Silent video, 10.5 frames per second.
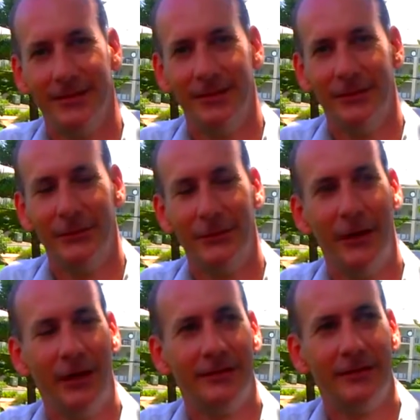All
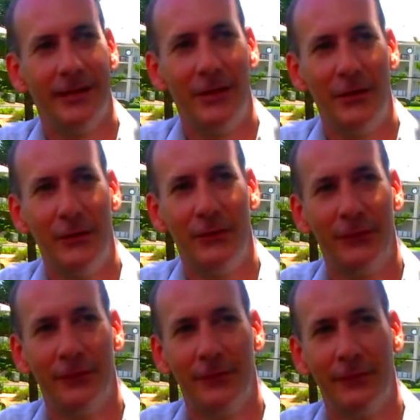right, so
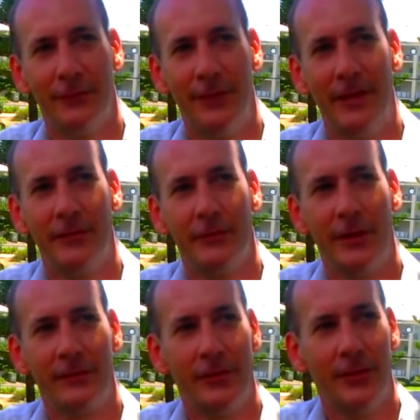Finn's Restaurant